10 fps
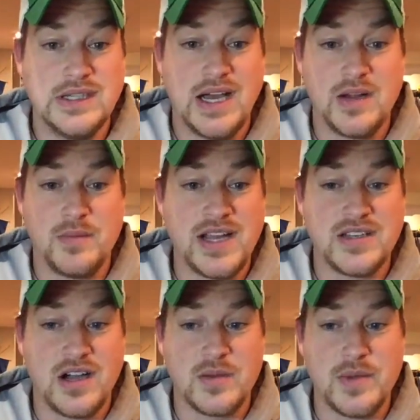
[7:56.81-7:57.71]
I don't mind
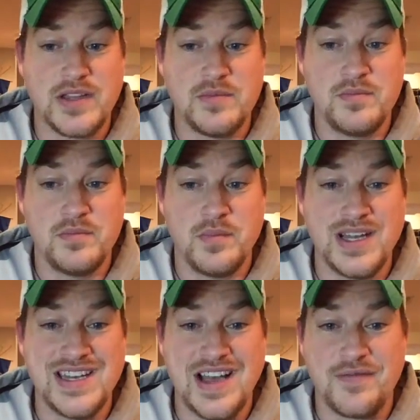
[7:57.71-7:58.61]
talking about them,
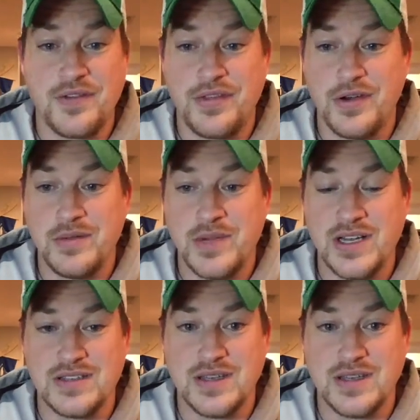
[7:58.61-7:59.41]
but not for thirty minutes.